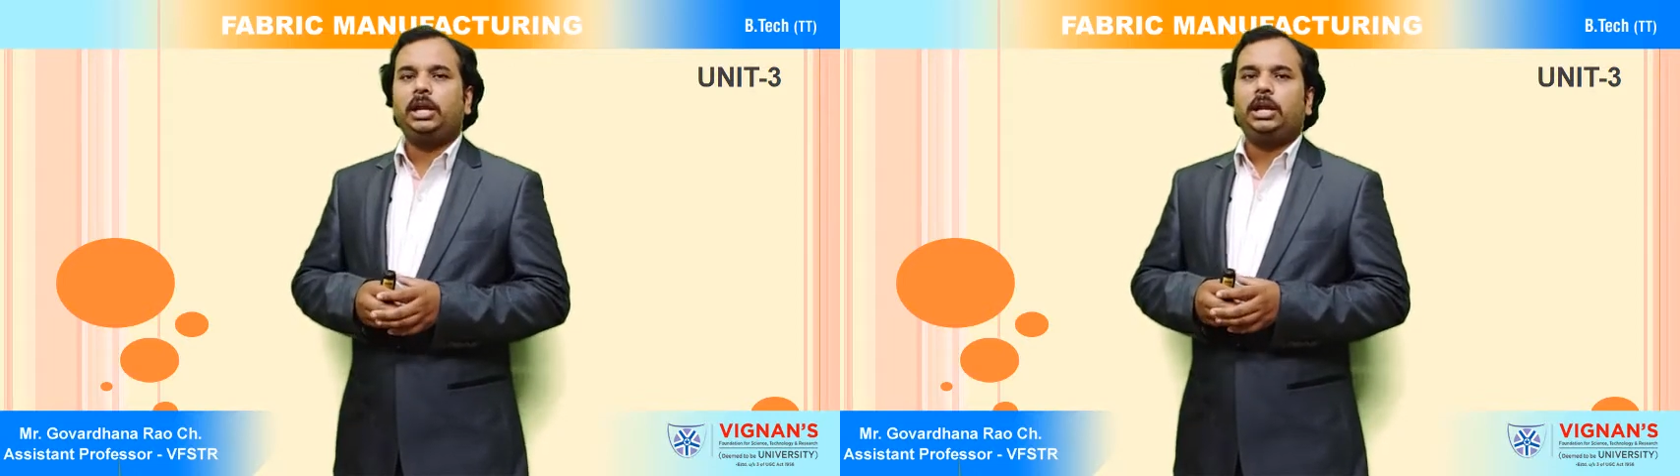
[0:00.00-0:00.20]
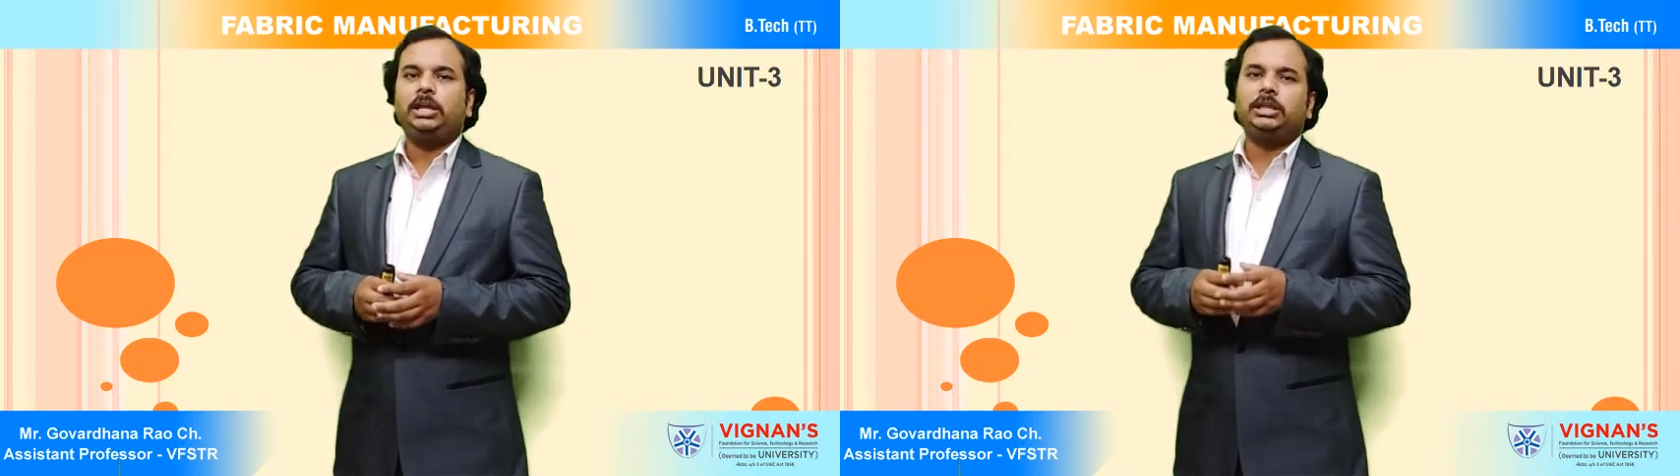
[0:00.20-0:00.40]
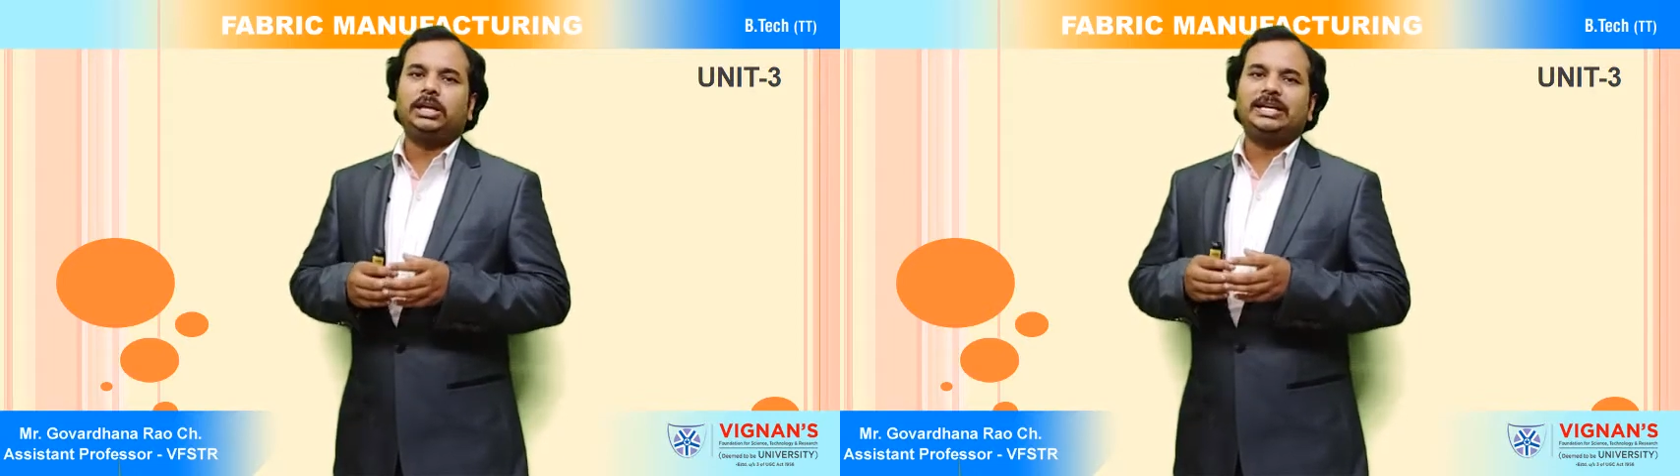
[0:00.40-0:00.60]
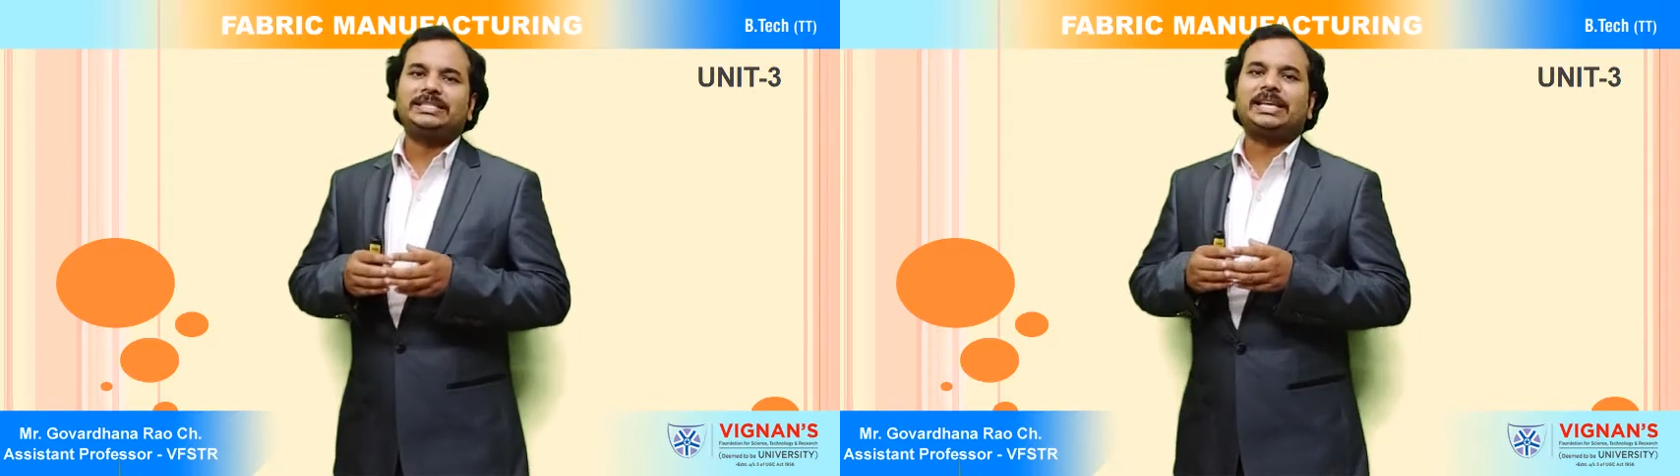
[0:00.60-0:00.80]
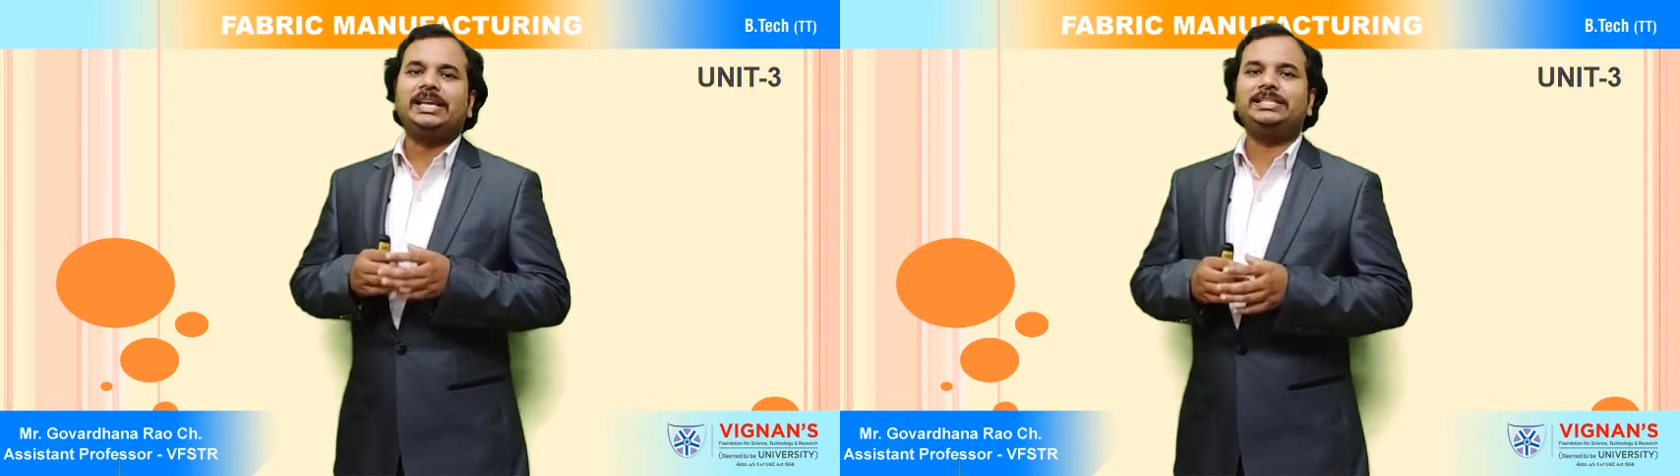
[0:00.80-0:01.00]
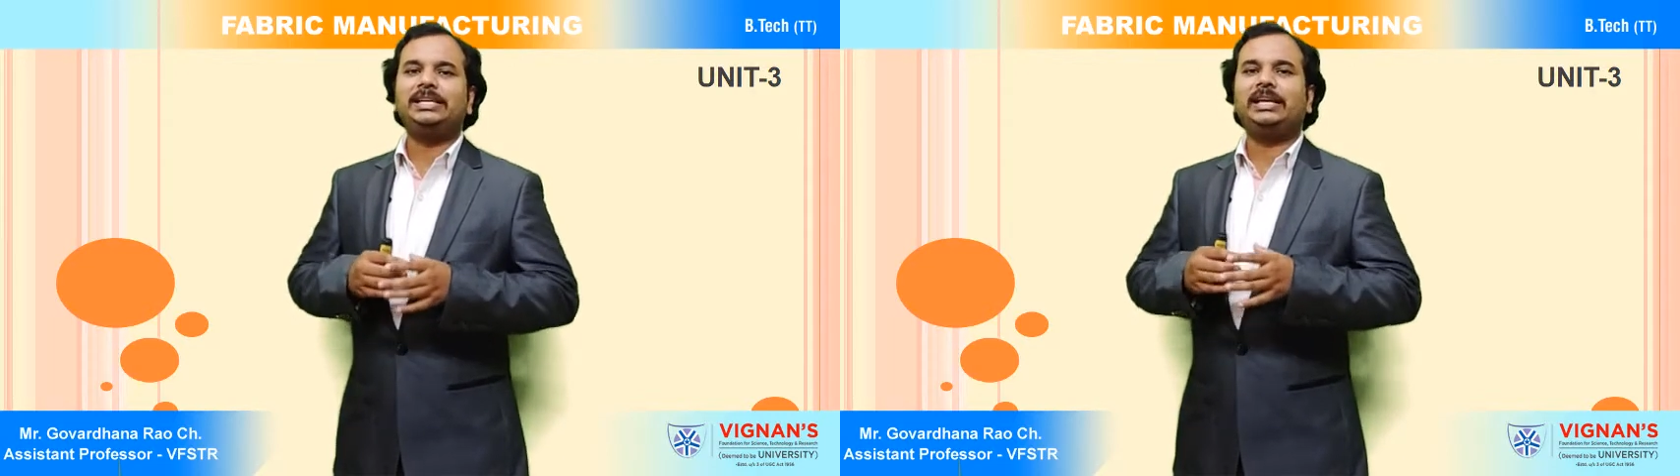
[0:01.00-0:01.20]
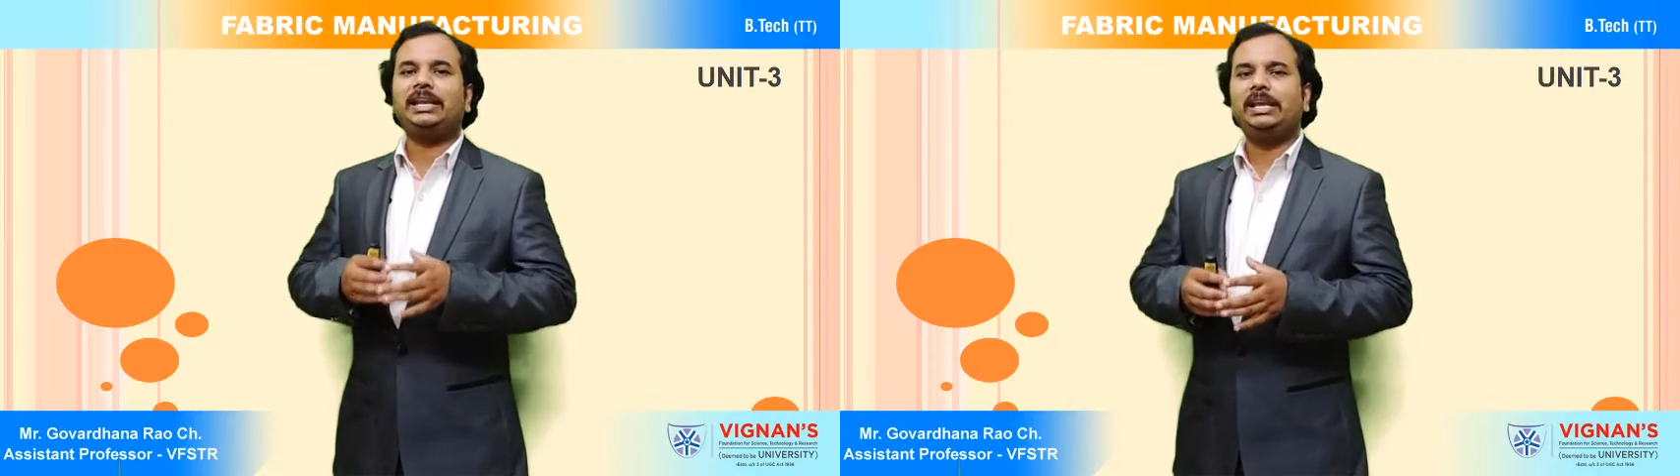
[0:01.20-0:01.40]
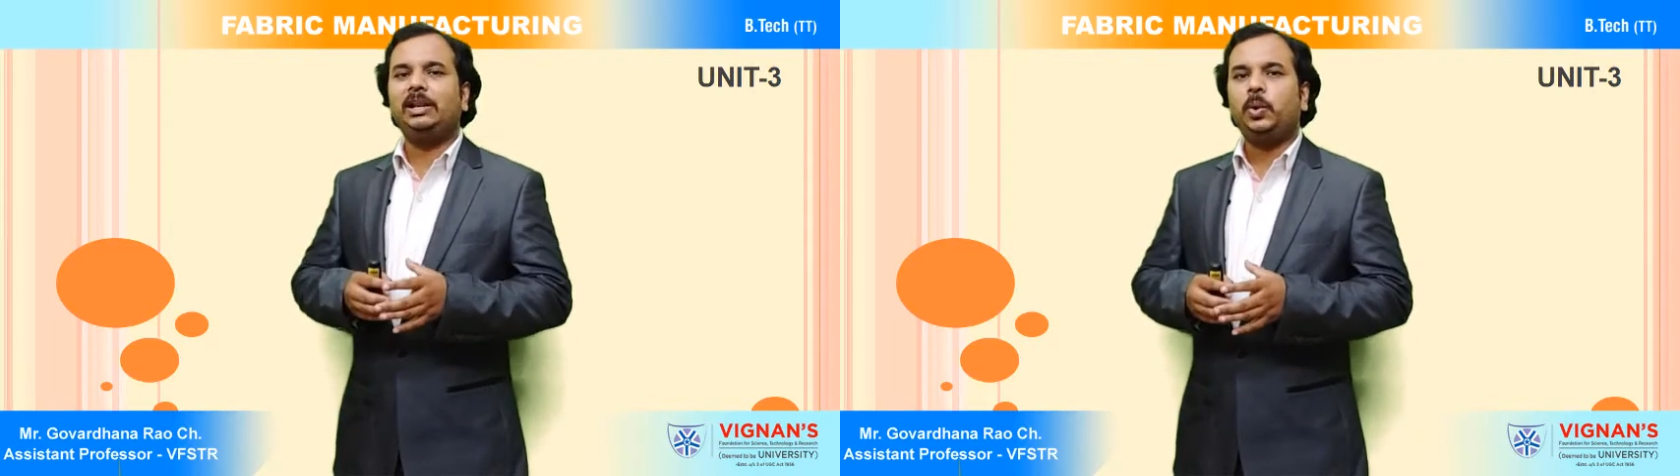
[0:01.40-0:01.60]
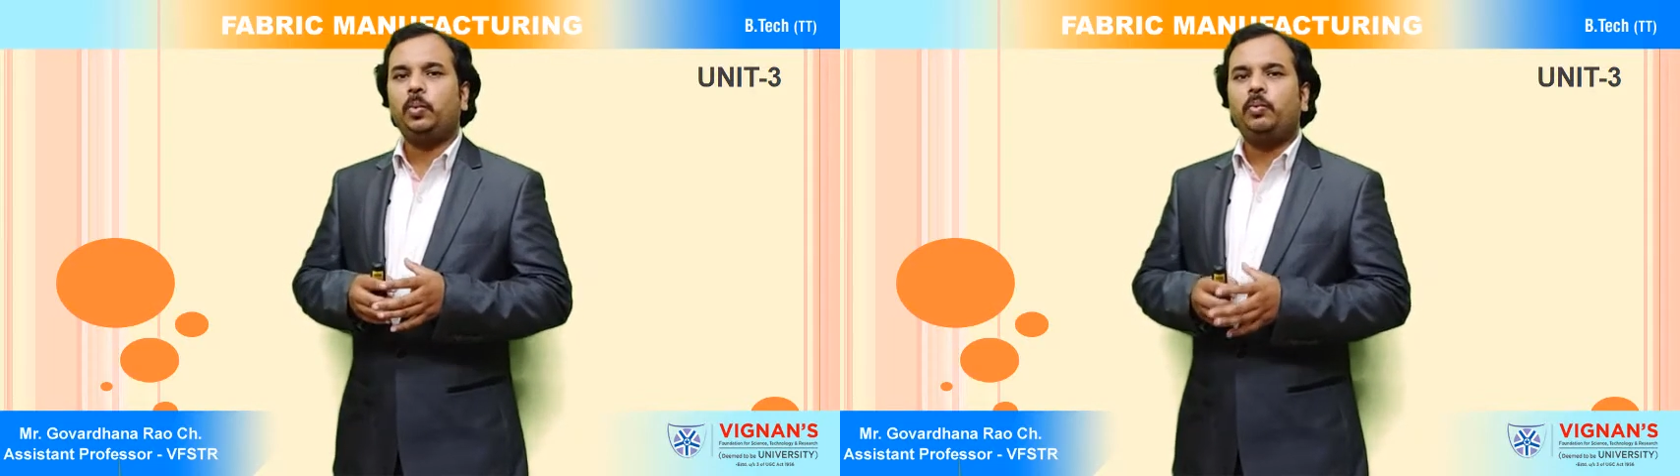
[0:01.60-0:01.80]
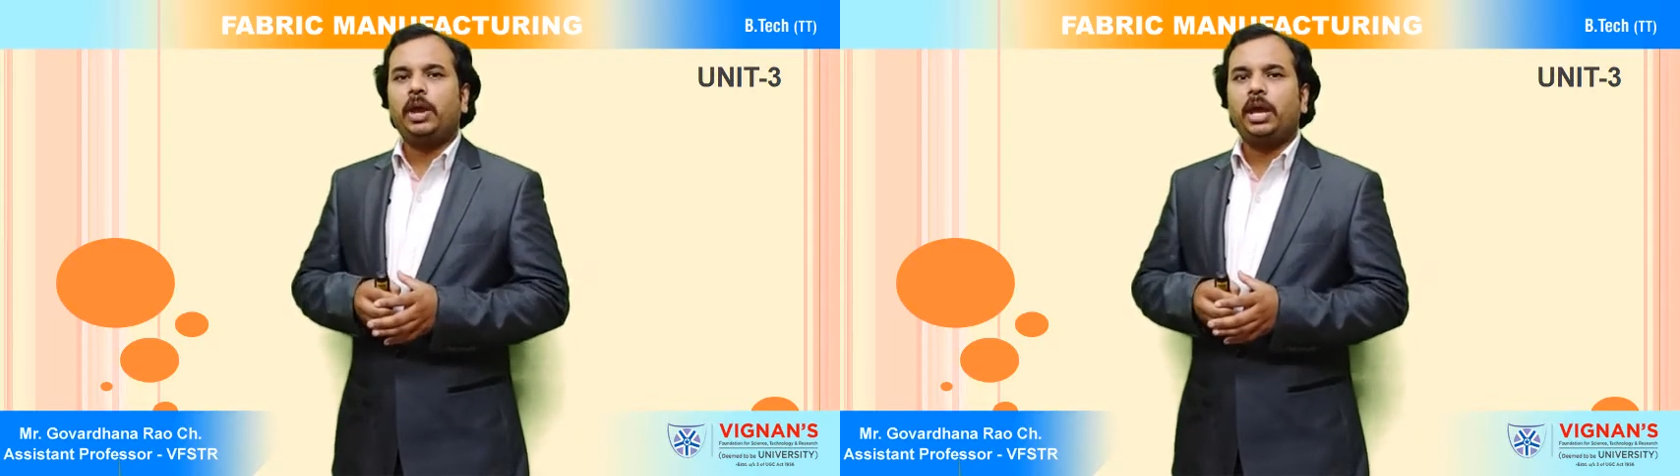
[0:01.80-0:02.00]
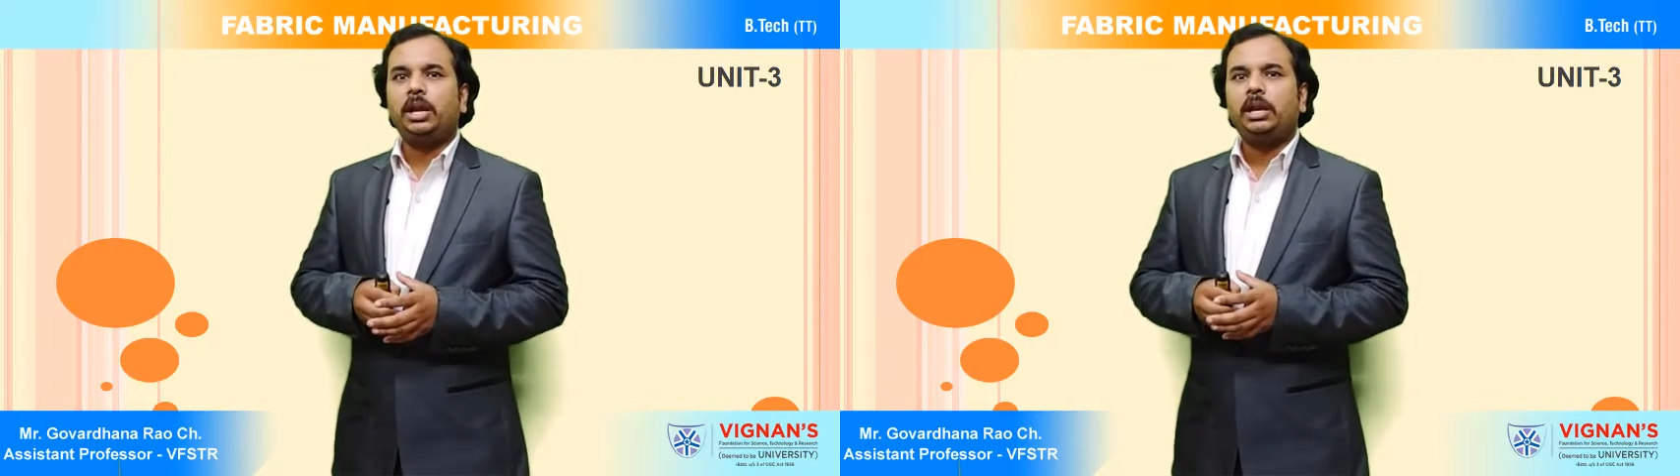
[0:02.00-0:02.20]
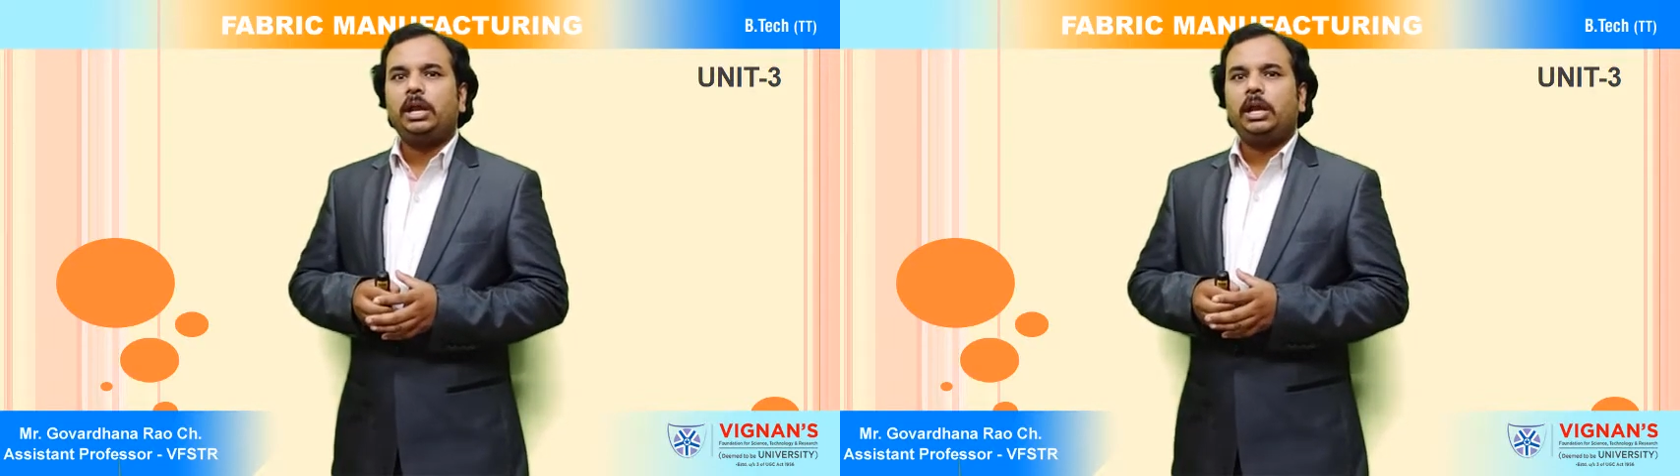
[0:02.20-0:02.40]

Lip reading: in the sizing creel, where